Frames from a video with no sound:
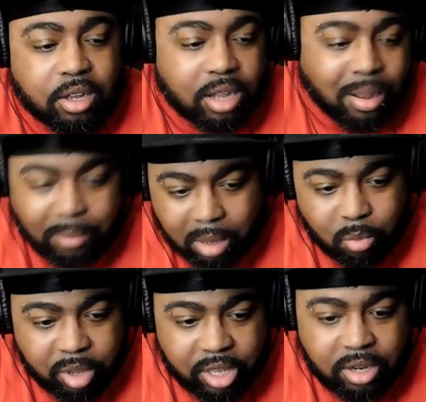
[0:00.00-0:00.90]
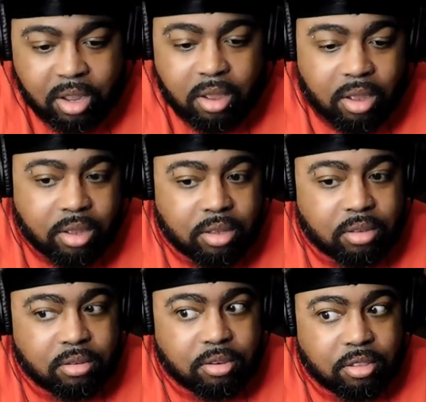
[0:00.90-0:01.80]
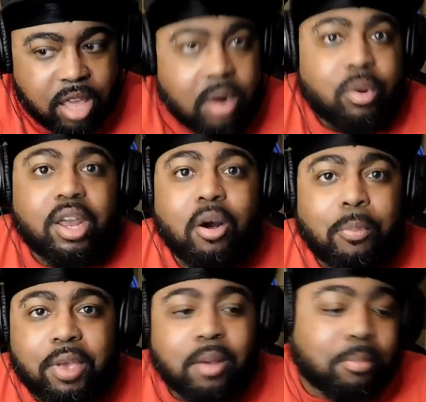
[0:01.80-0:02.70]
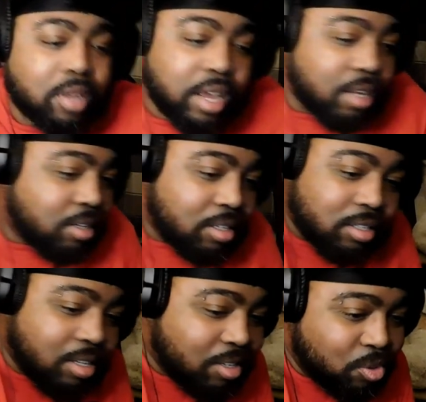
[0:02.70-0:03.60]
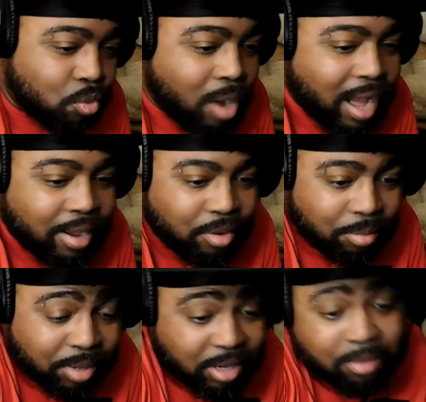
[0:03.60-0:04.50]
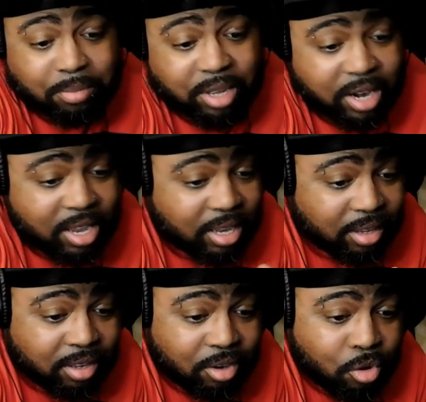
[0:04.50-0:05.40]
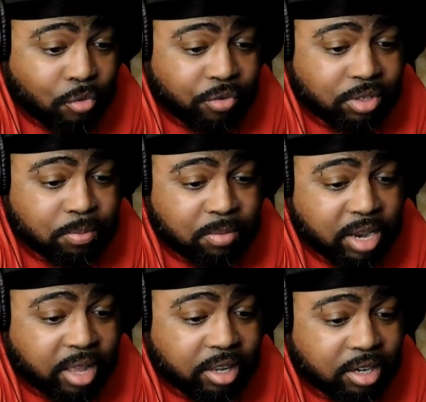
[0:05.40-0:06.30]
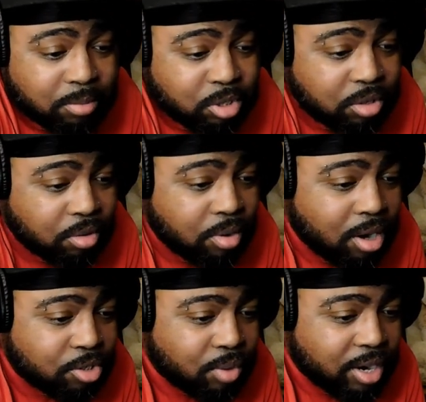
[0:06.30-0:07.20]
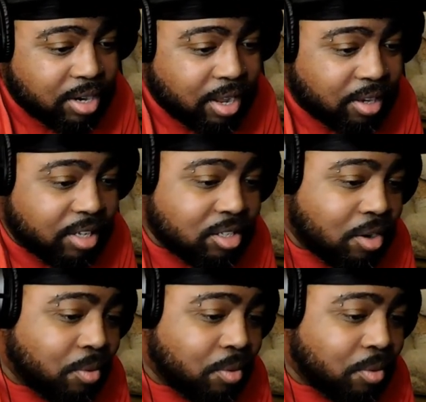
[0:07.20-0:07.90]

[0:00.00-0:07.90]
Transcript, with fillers: could come up with that would help him. Like this shit is wild, bro. But hey, is nailing him to the cross right now. Let's